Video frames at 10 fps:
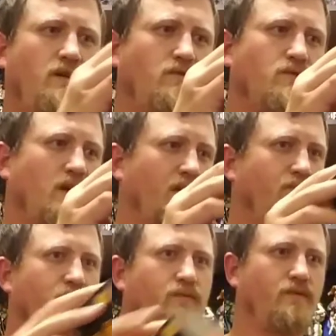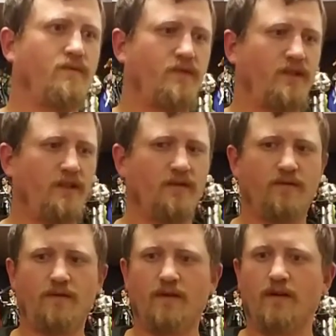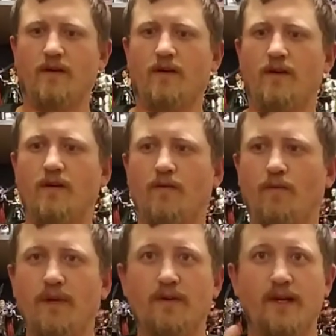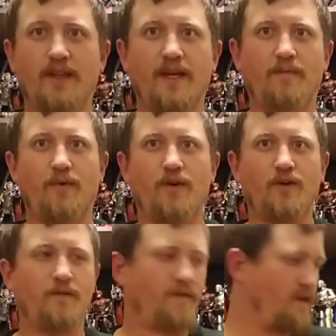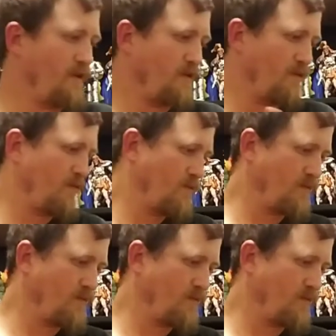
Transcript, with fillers: Alright people, so we are at that part of the video